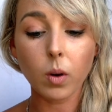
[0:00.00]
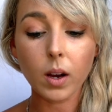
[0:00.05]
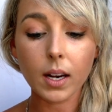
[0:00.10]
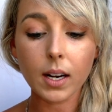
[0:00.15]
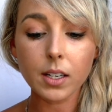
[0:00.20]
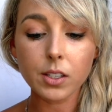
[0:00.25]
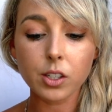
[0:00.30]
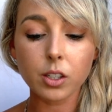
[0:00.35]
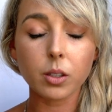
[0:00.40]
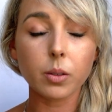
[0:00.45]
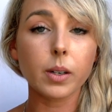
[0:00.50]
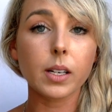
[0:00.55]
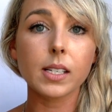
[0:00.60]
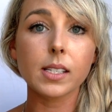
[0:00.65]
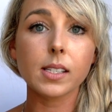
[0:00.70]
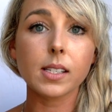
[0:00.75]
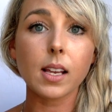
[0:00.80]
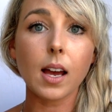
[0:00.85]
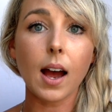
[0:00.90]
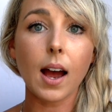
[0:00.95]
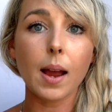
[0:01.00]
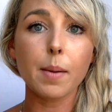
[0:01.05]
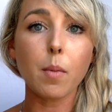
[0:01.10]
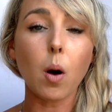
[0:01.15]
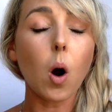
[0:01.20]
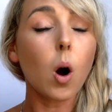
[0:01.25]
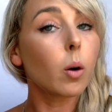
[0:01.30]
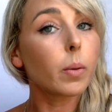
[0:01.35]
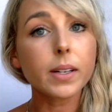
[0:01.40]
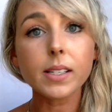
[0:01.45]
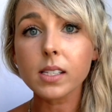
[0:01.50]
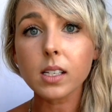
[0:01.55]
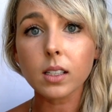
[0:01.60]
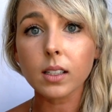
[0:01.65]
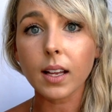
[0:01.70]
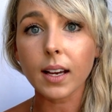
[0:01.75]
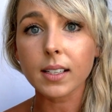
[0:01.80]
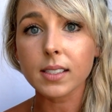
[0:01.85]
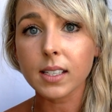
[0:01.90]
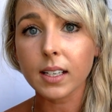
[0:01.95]
What I do is I'm always
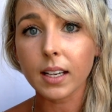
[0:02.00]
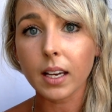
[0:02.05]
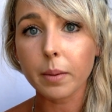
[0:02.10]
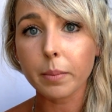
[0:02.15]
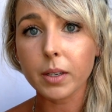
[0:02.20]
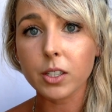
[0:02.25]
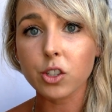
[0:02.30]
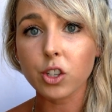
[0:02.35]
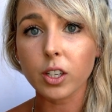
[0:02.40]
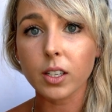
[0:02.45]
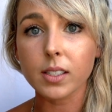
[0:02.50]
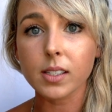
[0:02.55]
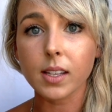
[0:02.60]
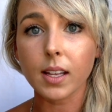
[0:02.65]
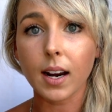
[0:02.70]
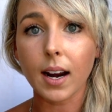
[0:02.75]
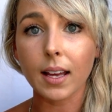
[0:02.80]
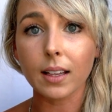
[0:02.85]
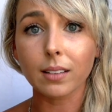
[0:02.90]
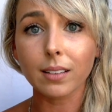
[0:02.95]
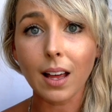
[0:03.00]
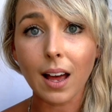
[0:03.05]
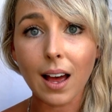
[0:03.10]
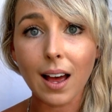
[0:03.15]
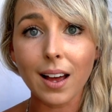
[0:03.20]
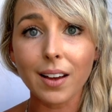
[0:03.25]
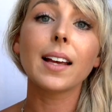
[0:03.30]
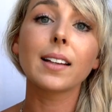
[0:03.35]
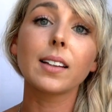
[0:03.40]
collecting images that I love.